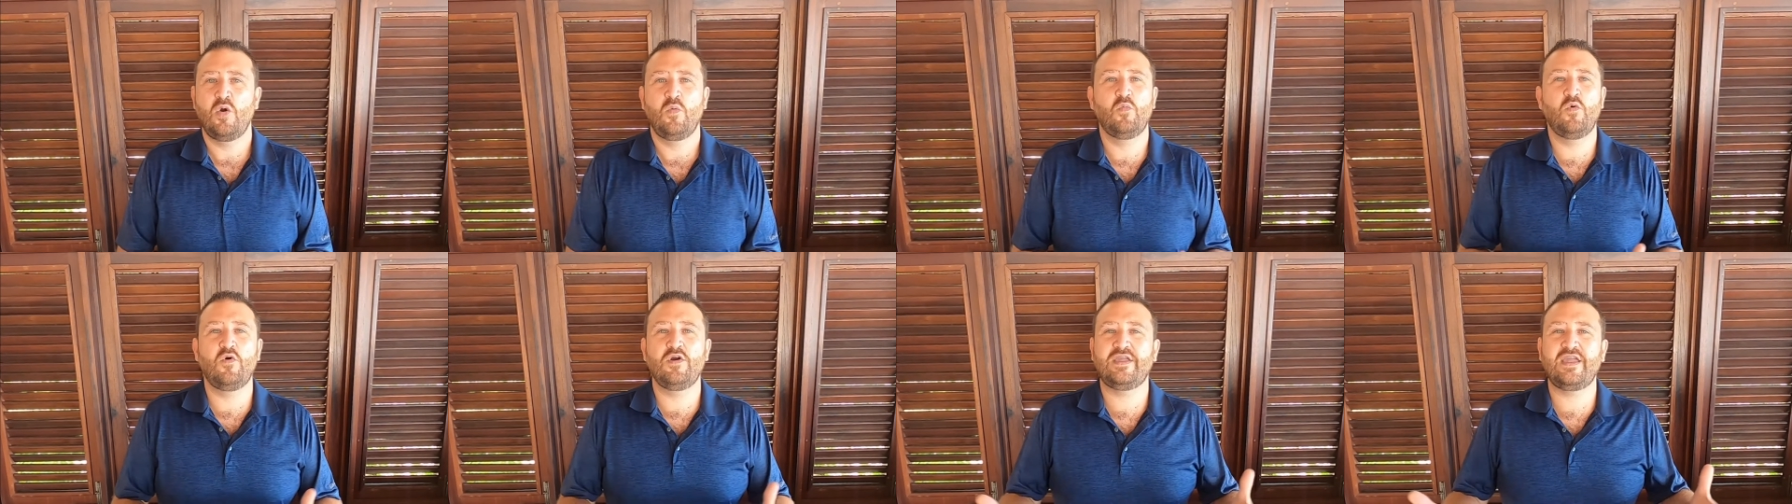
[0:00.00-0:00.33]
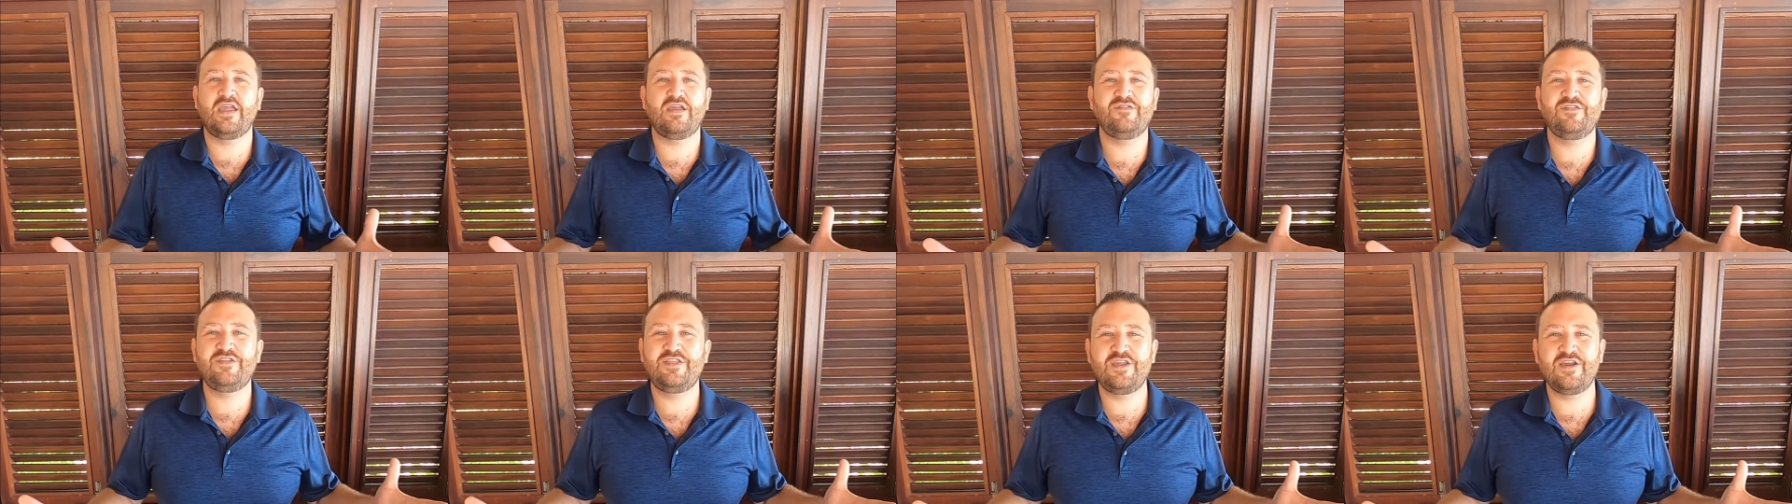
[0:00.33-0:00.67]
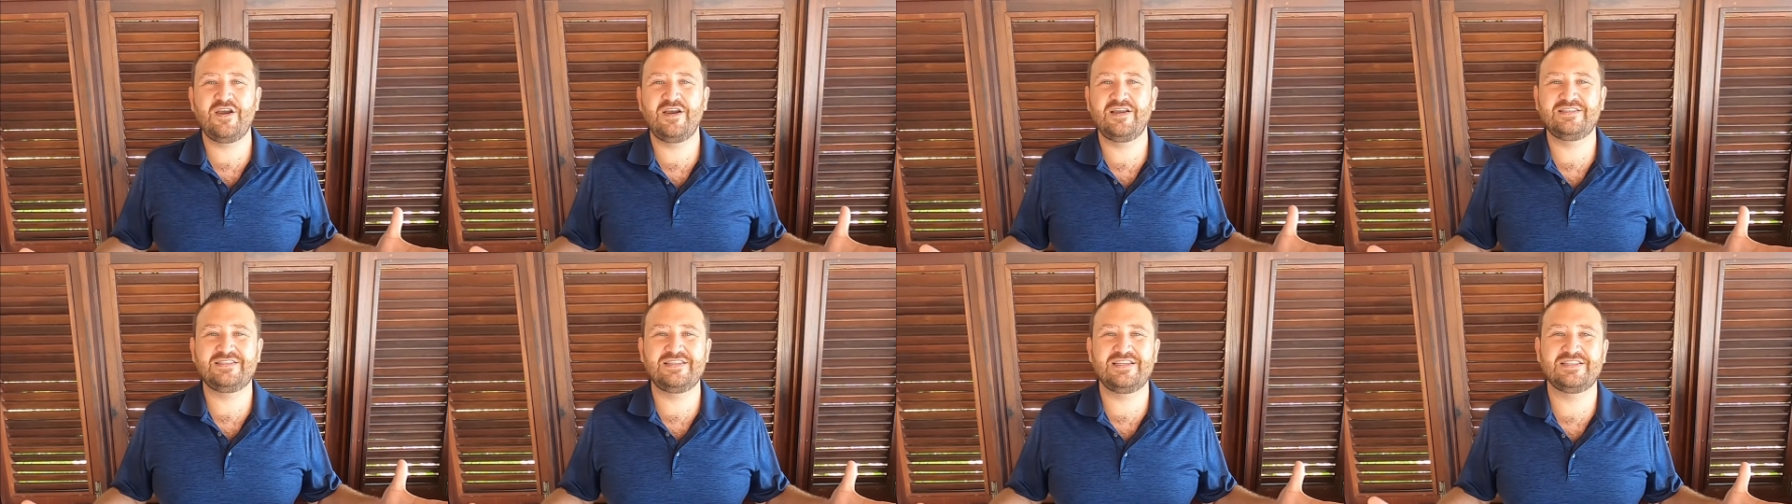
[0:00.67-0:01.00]
what gave you the
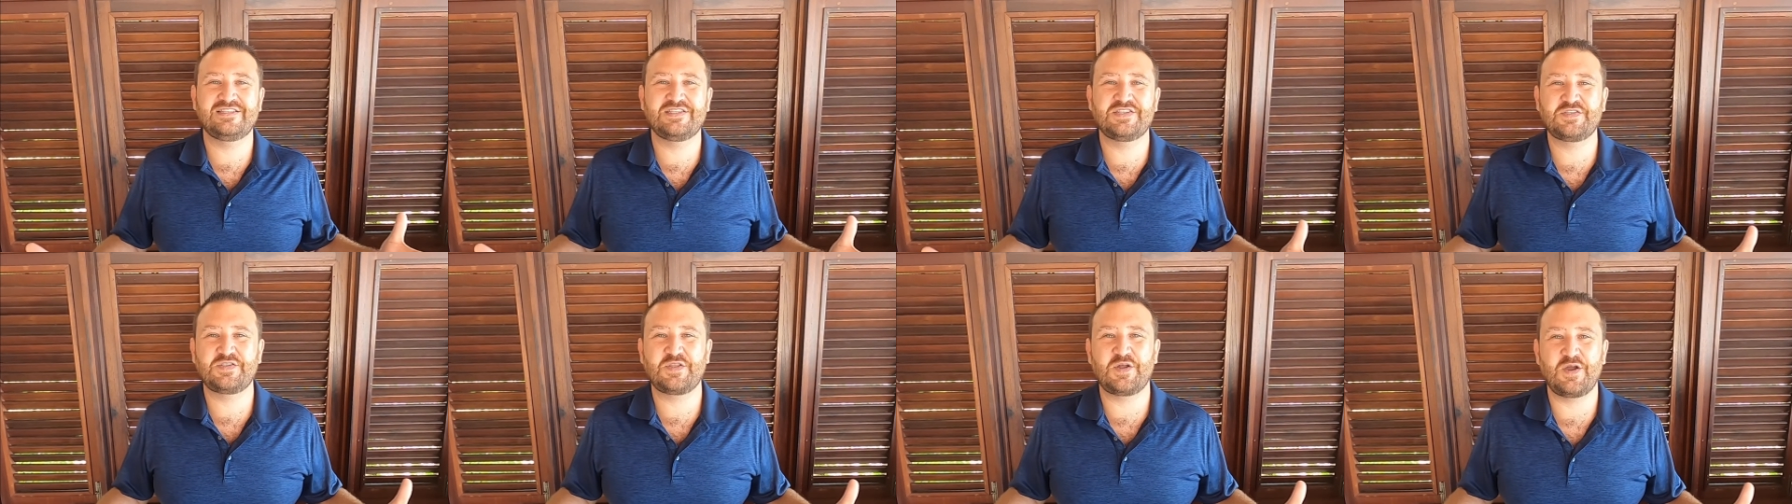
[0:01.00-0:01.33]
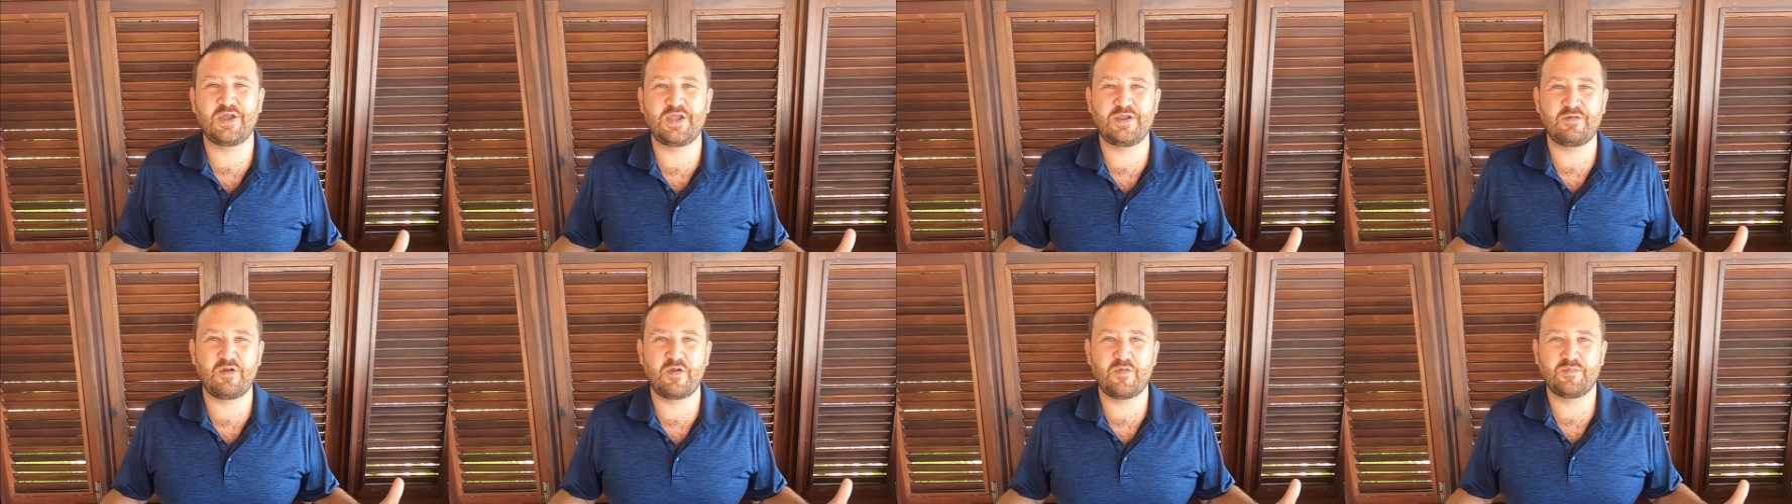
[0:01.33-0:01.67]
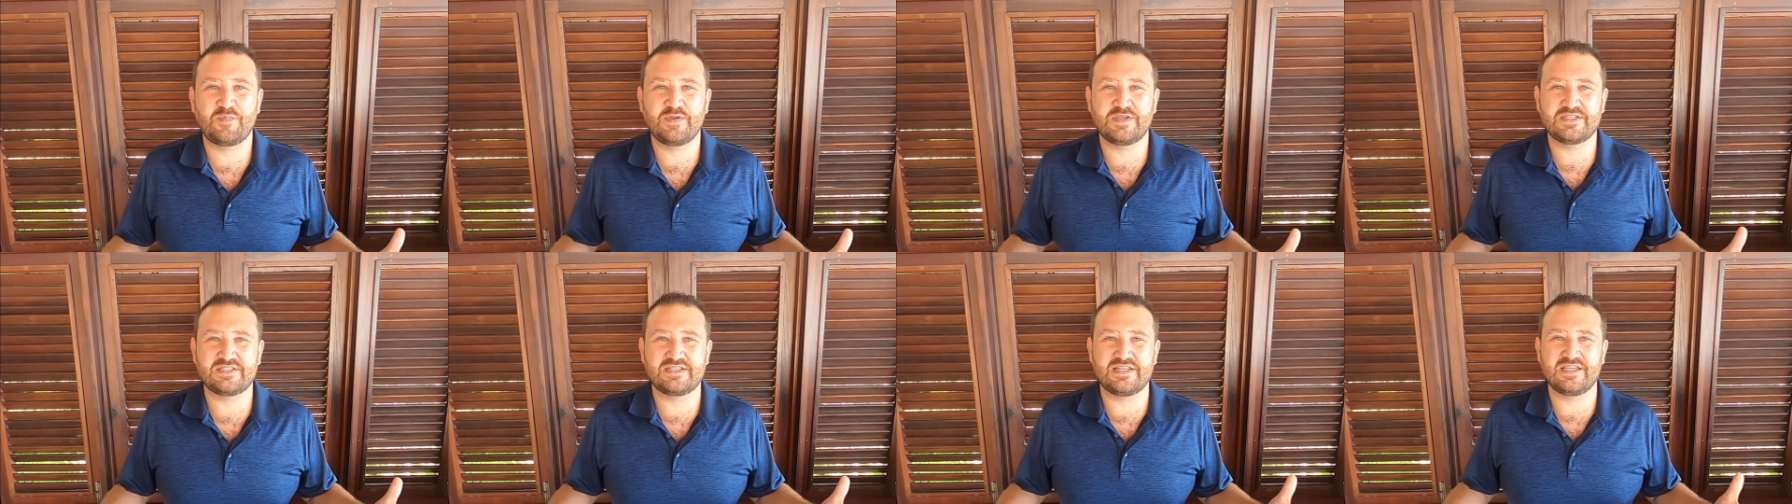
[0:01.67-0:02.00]
idea to start your own
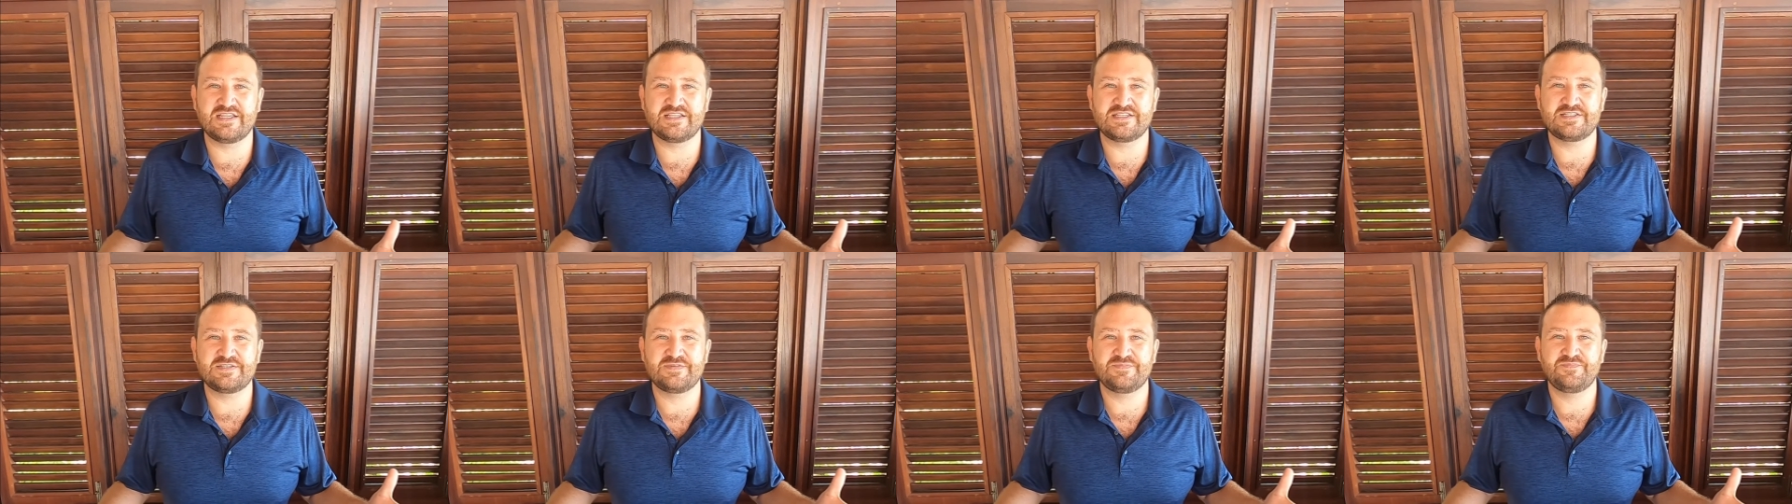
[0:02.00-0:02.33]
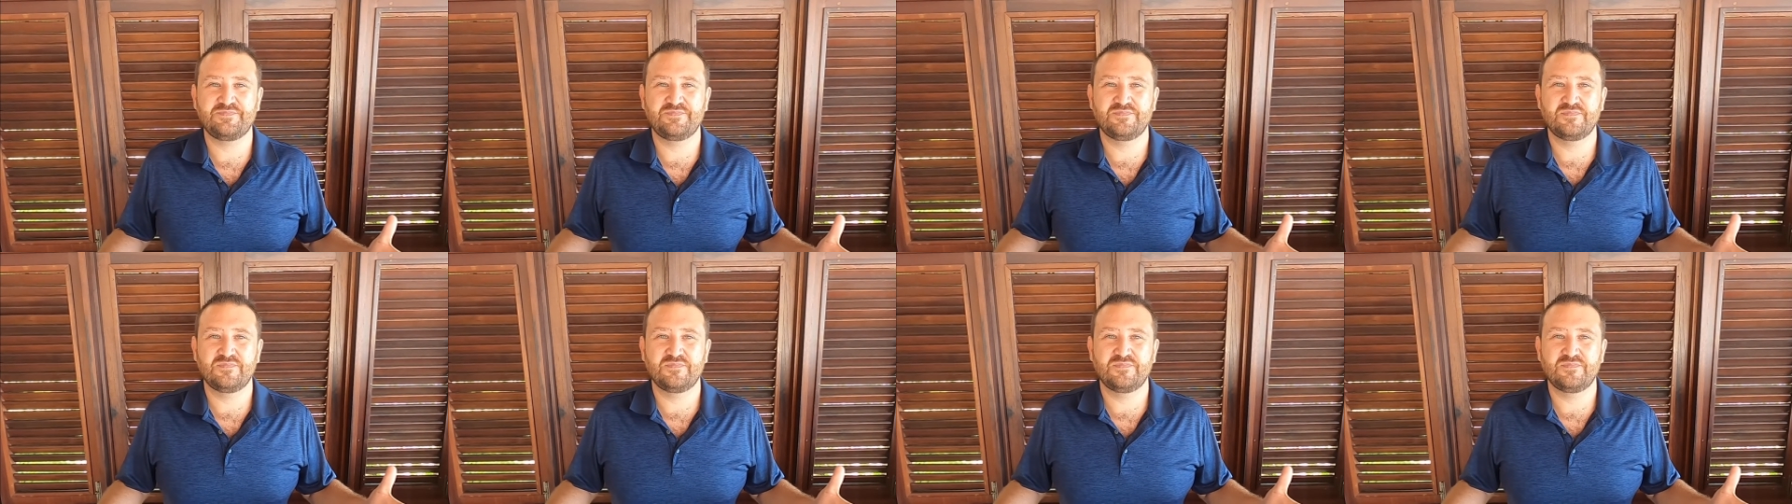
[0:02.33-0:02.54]
business?